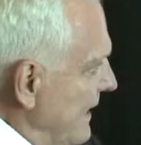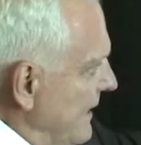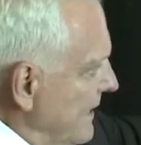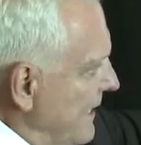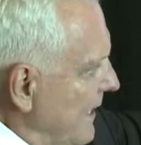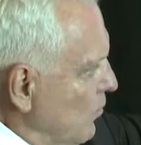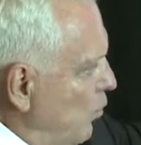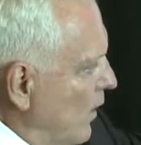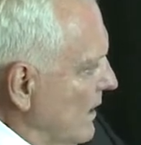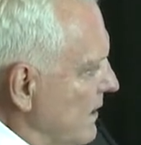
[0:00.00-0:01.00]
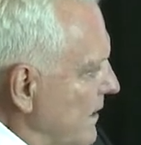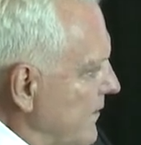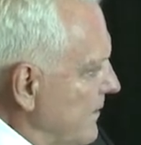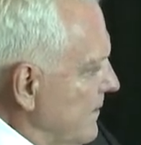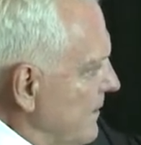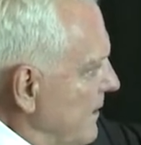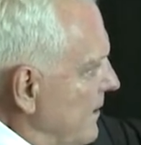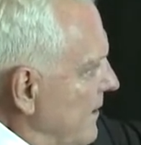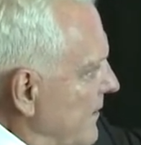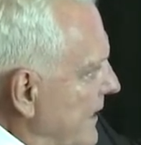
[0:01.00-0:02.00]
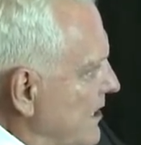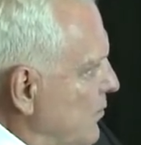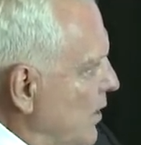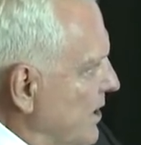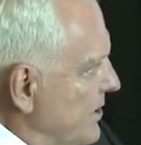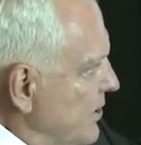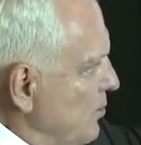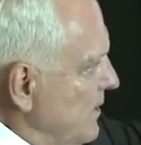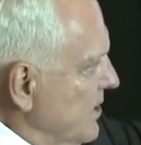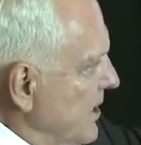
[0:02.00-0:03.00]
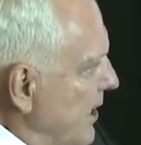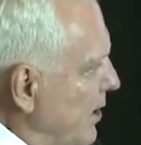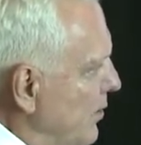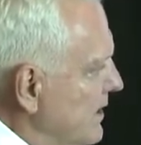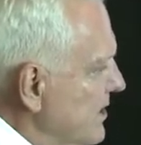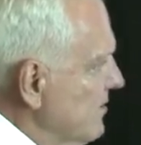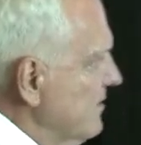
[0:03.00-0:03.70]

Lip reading: And again, one of the things where consumers go is to